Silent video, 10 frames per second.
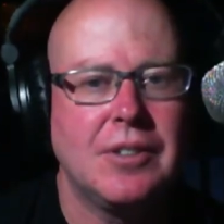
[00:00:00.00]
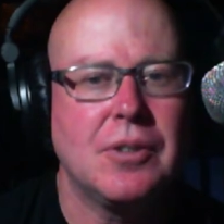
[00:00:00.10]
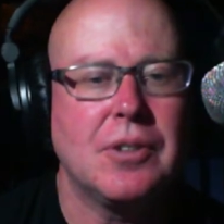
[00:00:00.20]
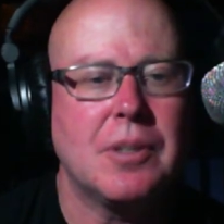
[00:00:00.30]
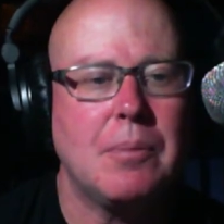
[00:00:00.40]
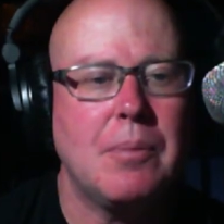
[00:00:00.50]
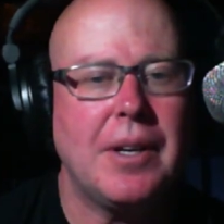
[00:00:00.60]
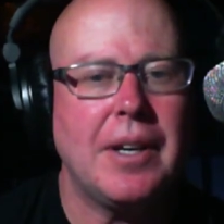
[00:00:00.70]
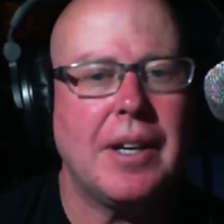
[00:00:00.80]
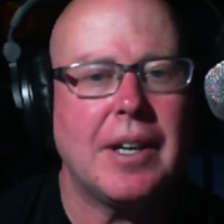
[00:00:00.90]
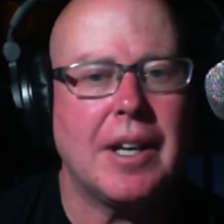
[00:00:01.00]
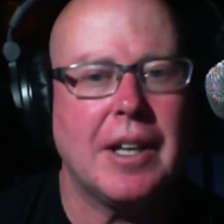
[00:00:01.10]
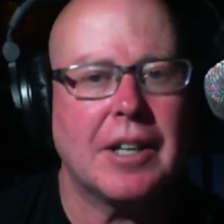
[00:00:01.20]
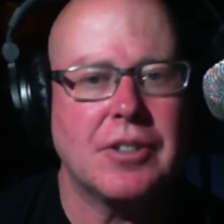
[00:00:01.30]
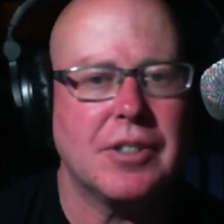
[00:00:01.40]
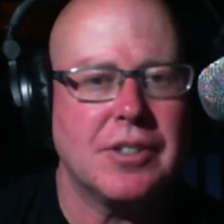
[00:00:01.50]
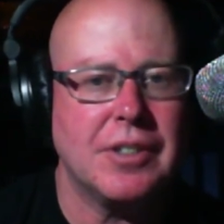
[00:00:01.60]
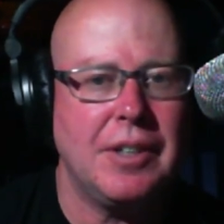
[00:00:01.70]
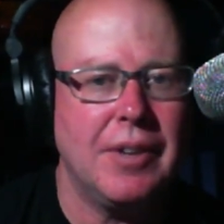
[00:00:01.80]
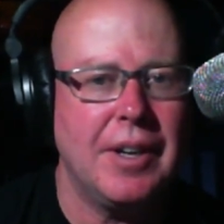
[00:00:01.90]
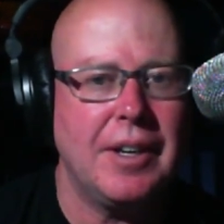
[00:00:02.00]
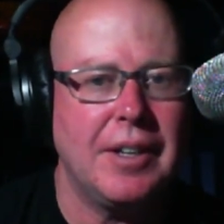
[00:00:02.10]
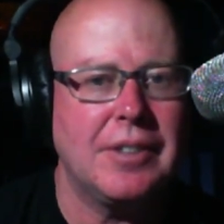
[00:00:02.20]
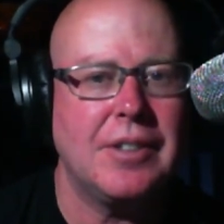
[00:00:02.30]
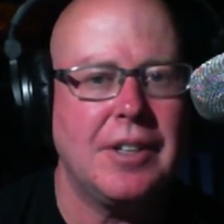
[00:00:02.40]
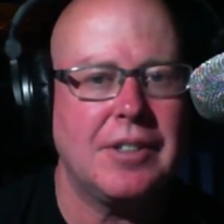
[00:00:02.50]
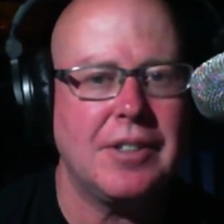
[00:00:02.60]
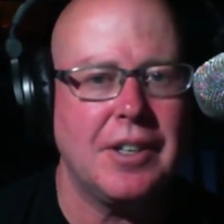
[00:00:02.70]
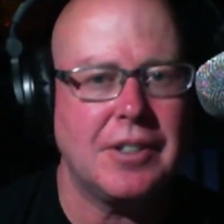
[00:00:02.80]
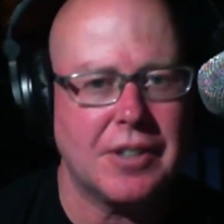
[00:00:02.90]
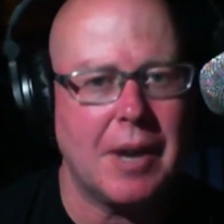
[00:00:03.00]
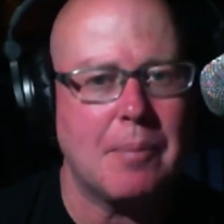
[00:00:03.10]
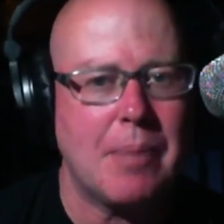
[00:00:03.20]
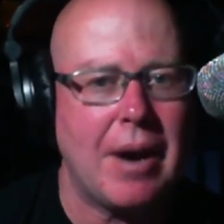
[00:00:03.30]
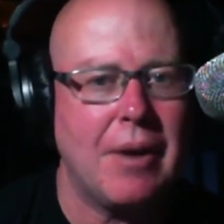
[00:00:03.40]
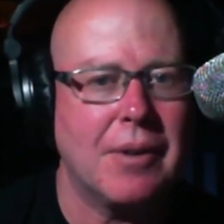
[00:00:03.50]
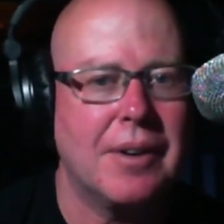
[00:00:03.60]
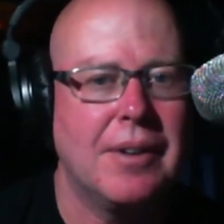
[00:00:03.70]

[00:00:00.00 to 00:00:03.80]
So it's emitting electricity, right? It's got power.